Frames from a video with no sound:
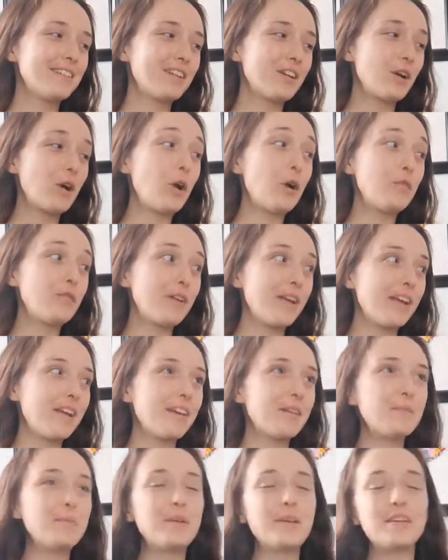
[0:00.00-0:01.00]

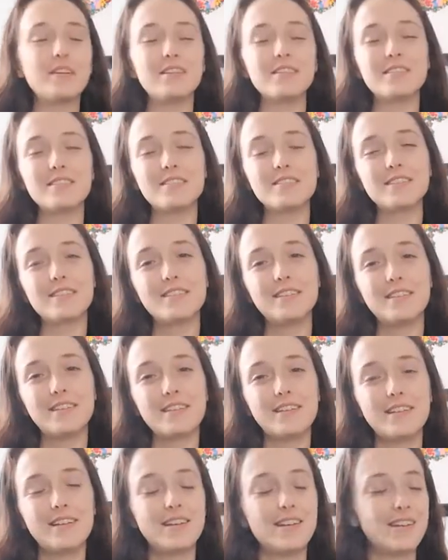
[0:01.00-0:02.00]
curving because,
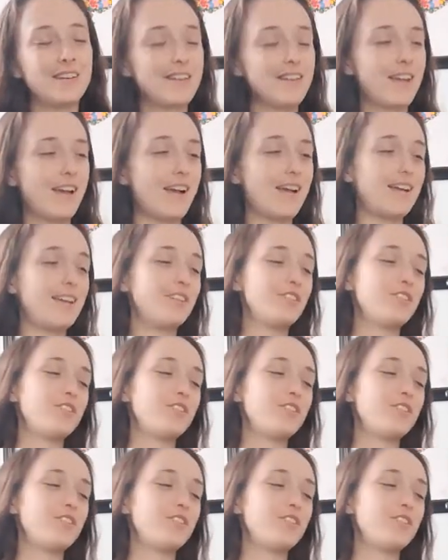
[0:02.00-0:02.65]
yeah, it